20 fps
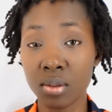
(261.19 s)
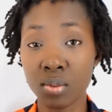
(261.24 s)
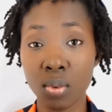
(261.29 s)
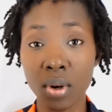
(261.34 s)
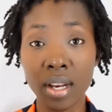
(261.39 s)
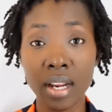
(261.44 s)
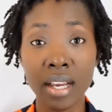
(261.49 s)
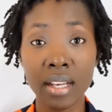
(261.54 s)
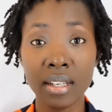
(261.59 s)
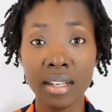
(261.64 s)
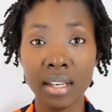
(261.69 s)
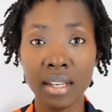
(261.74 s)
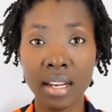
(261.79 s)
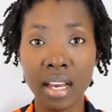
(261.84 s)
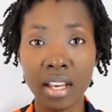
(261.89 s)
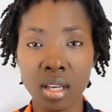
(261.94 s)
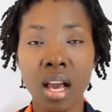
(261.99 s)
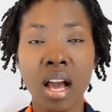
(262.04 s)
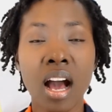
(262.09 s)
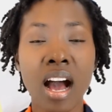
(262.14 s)
What I did, I
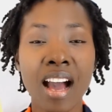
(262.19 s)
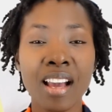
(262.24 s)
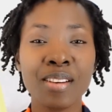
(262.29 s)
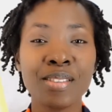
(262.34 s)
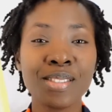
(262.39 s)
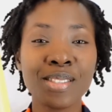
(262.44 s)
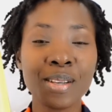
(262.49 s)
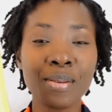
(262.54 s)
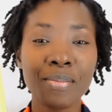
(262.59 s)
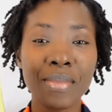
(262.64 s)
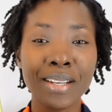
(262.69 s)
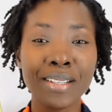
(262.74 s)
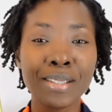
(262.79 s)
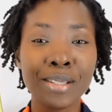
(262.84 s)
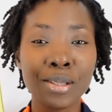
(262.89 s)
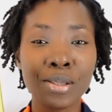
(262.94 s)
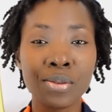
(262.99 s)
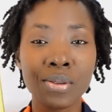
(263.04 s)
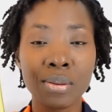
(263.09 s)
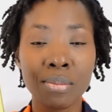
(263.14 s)
I used to mix
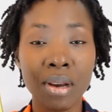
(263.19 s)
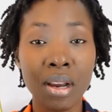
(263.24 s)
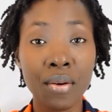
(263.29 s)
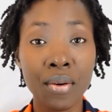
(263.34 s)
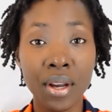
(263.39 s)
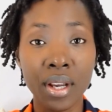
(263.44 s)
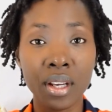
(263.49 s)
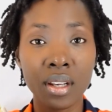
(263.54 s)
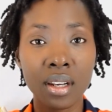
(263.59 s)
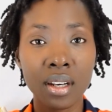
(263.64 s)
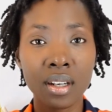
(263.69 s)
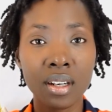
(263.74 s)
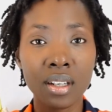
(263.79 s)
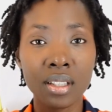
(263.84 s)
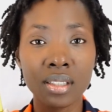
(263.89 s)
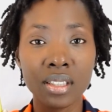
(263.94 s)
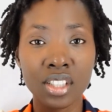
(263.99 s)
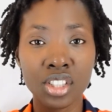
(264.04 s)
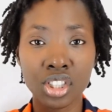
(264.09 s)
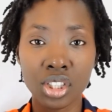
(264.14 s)
it with my regular
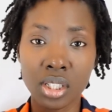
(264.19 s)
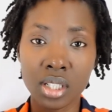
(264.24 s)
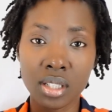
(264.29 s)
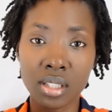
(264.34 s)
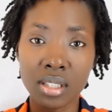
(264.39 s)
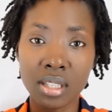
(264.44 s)
conditioner